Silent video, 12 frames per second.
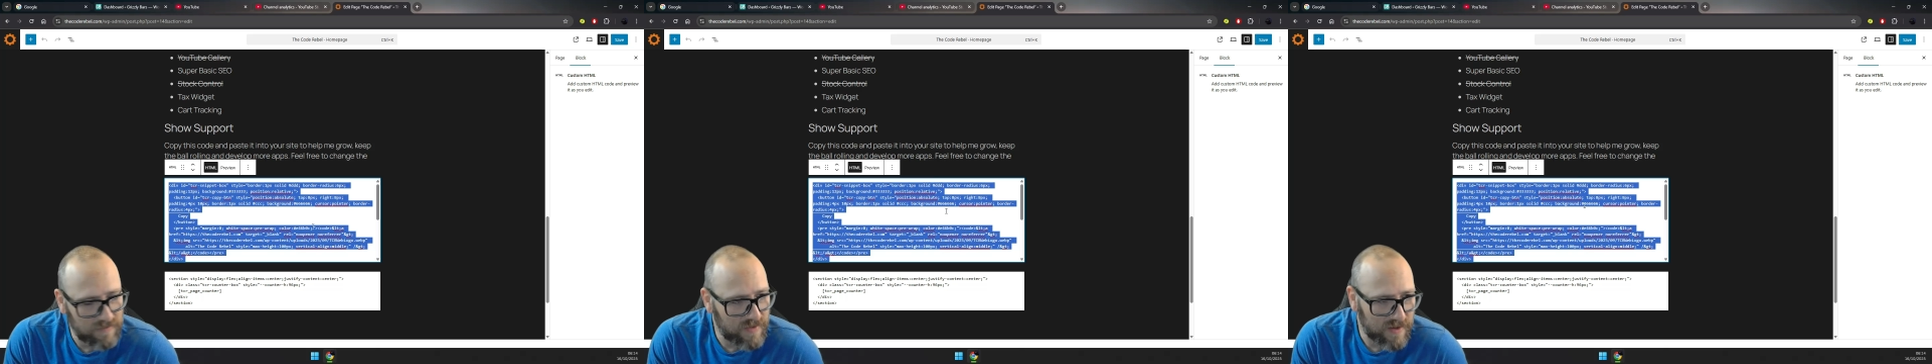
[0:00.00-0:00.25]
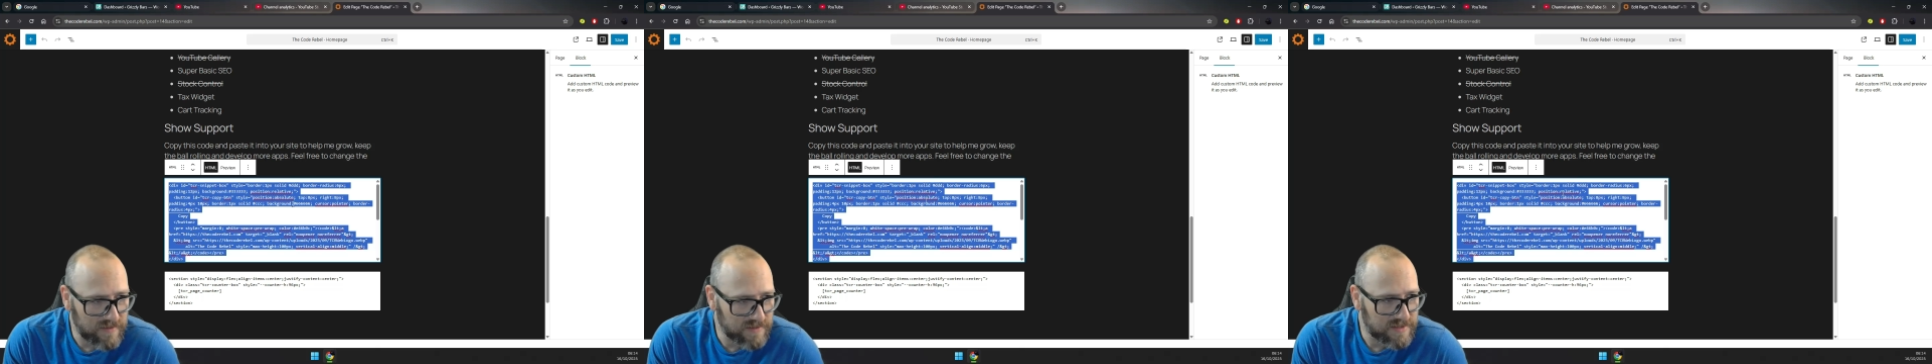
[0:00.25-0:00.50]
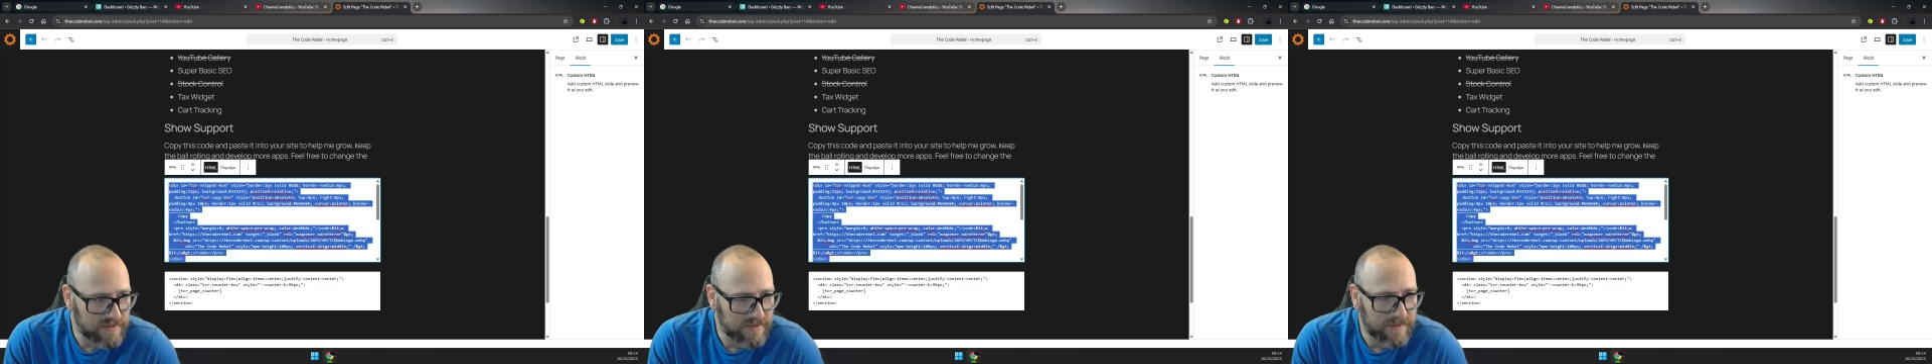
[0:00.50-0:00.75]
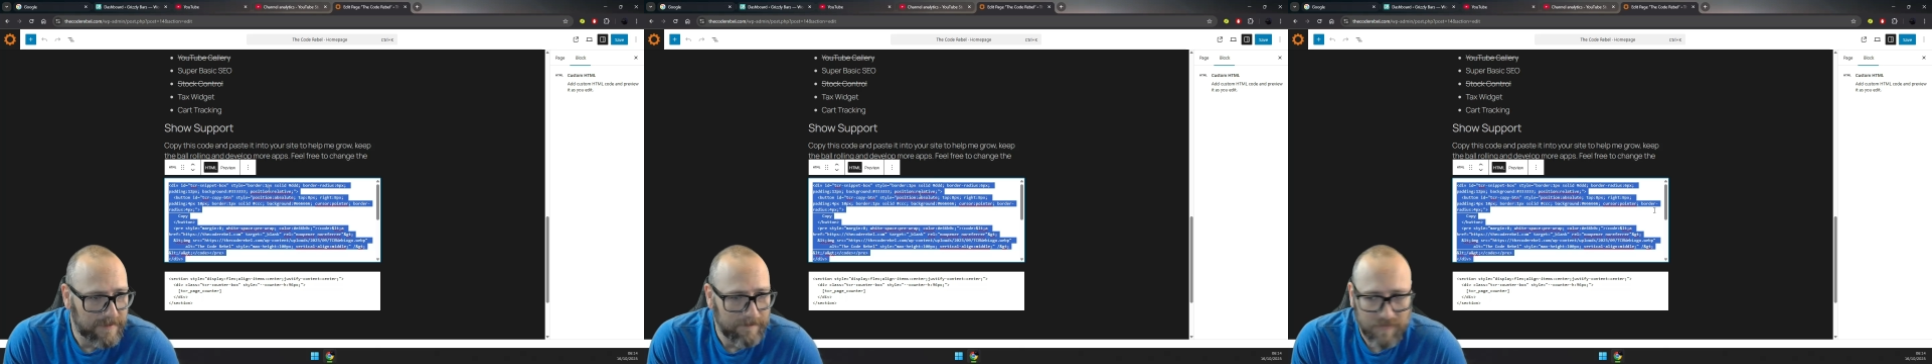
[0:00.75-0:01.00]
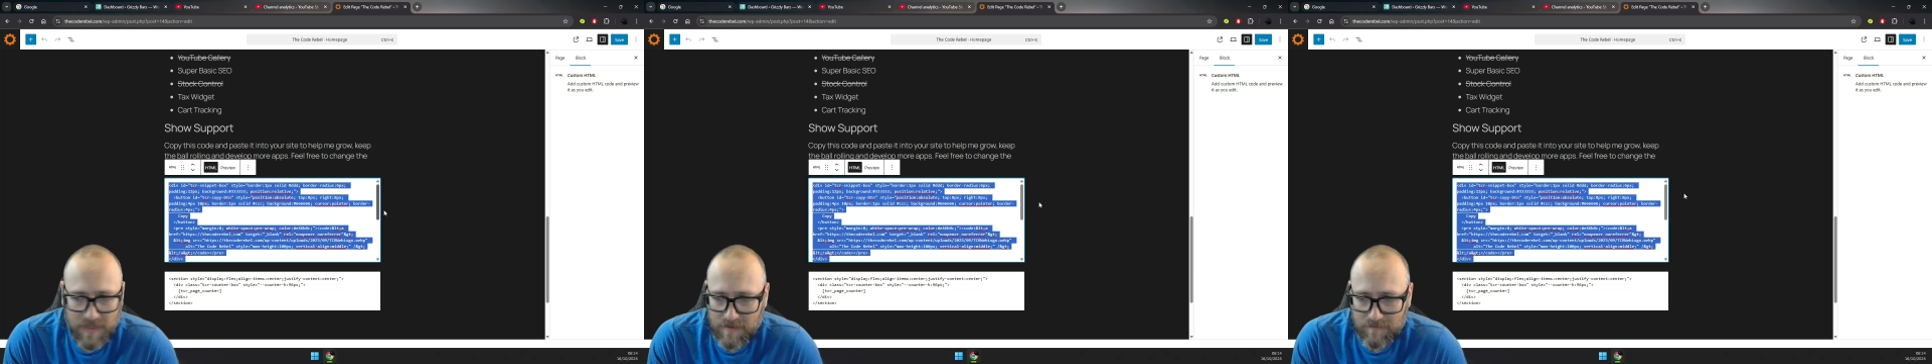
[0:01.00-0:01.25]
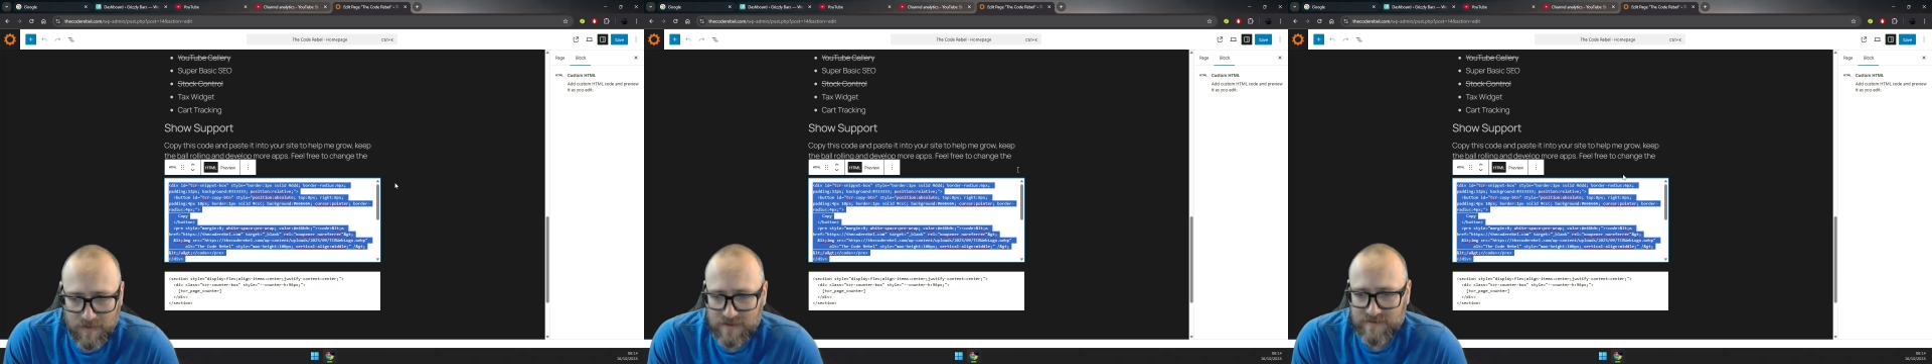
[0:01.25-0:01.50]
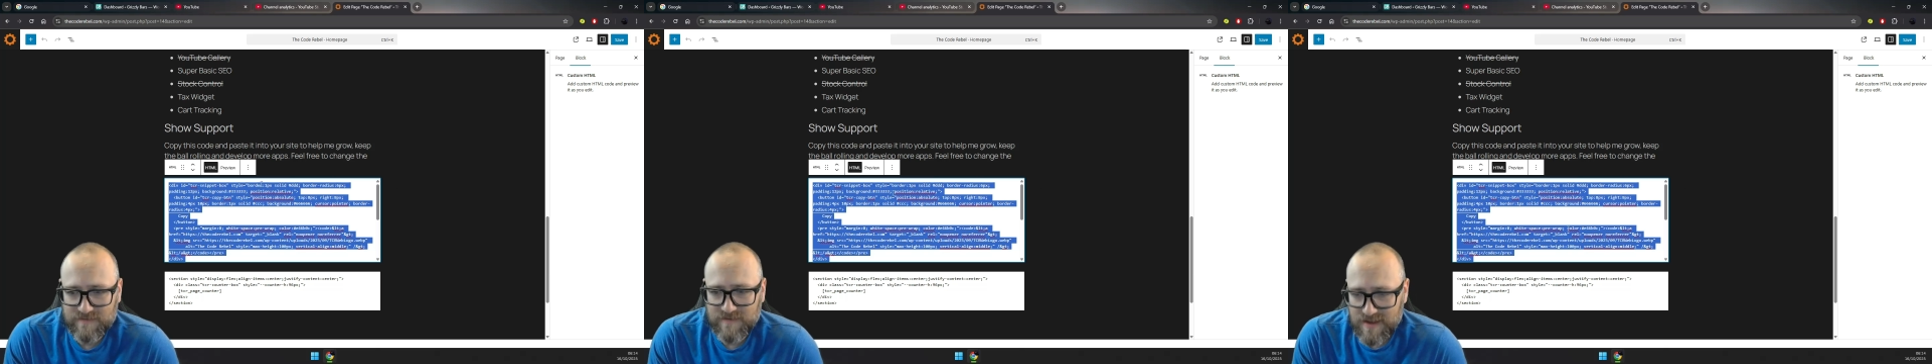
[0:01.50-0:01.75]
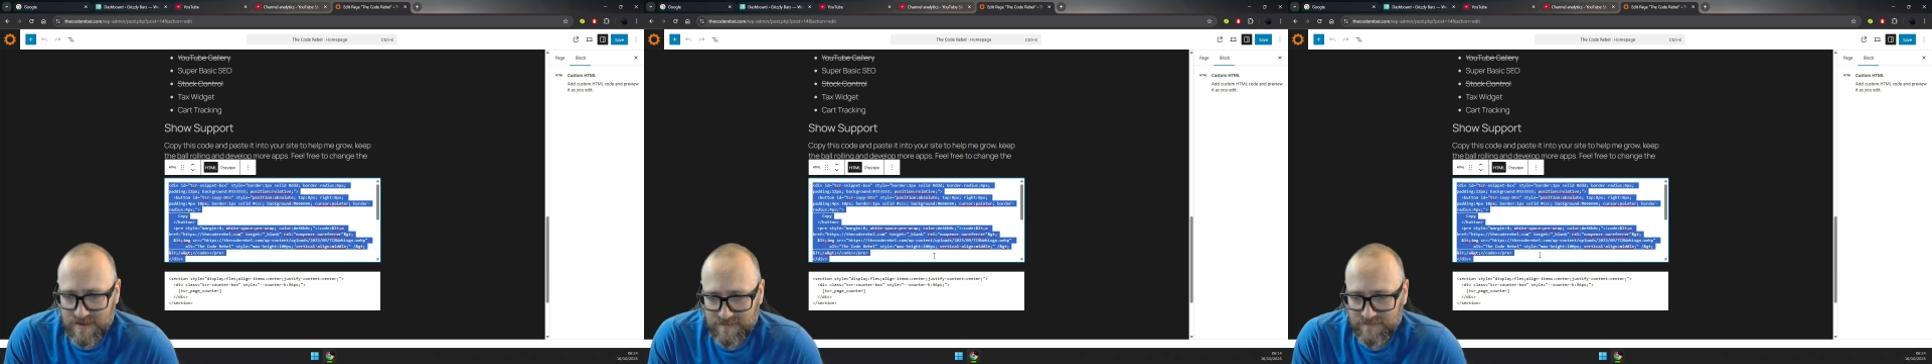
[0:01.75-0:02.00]
want, modify
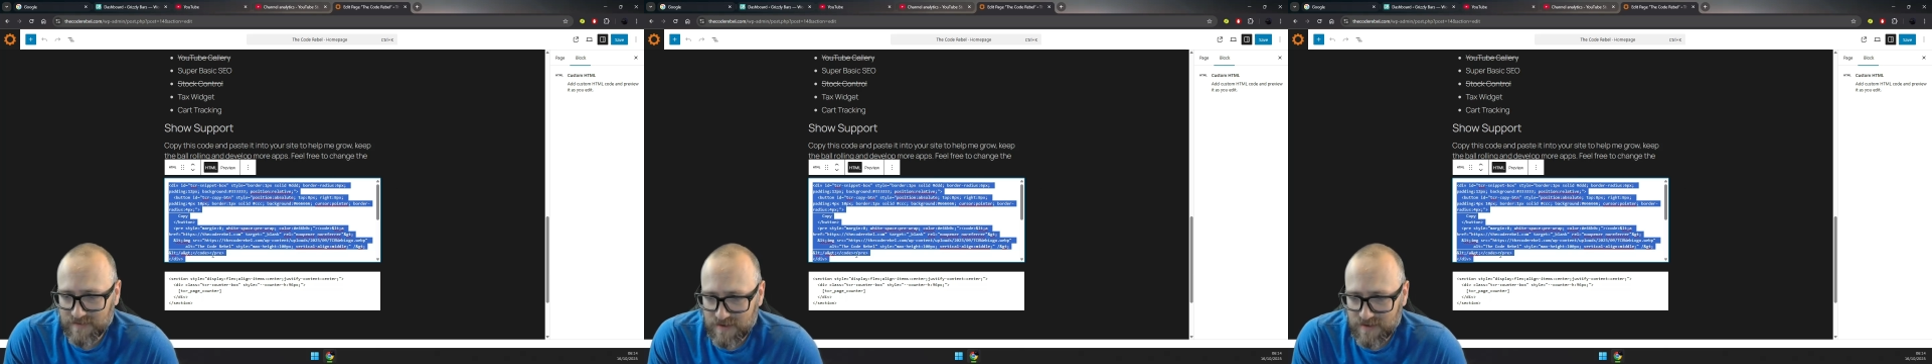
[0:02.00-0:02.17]
it for